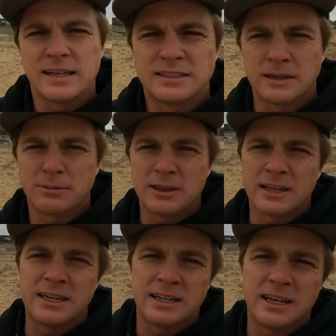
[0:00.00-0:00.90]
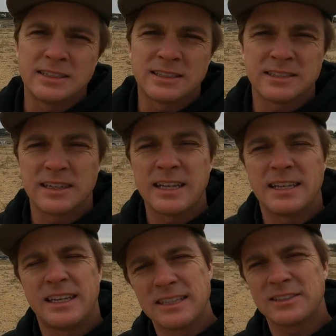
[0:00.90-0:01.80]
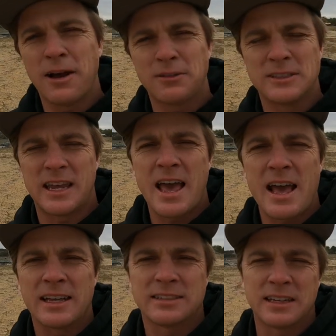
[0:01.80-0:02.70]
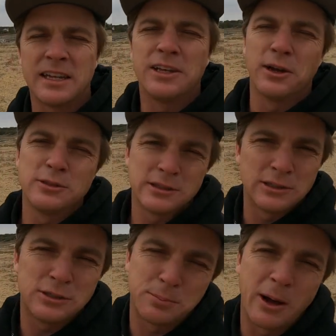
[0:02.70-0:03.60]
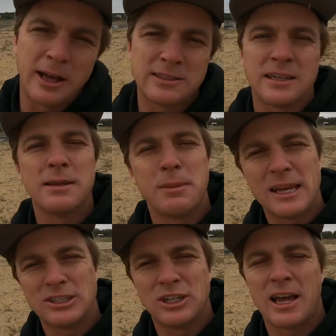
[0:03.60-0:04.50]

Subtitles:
And something that he does is that he gets off his ass and he goes to those spots and he makes